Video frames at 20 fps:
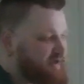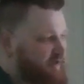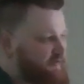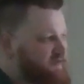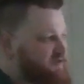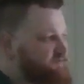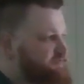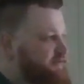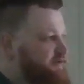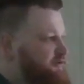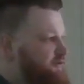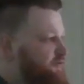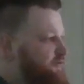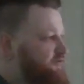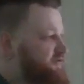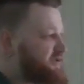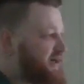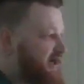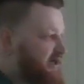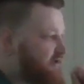always bring
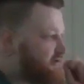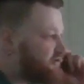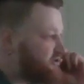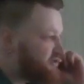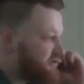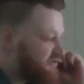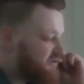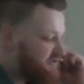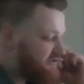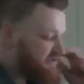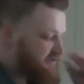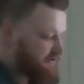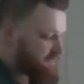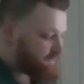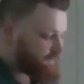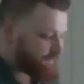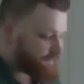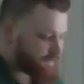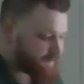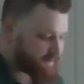you challenges
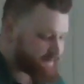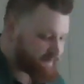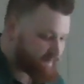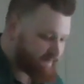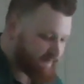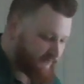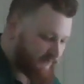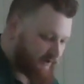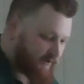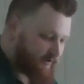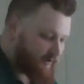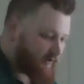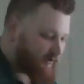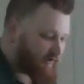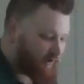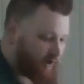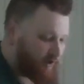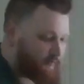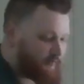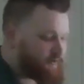
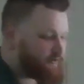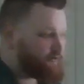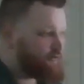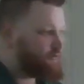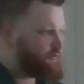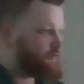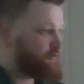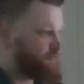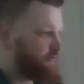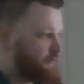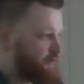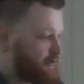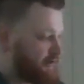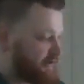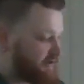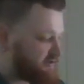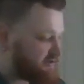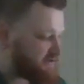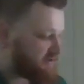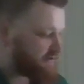along with new
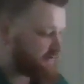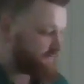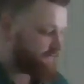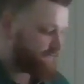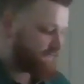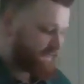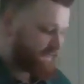rewards.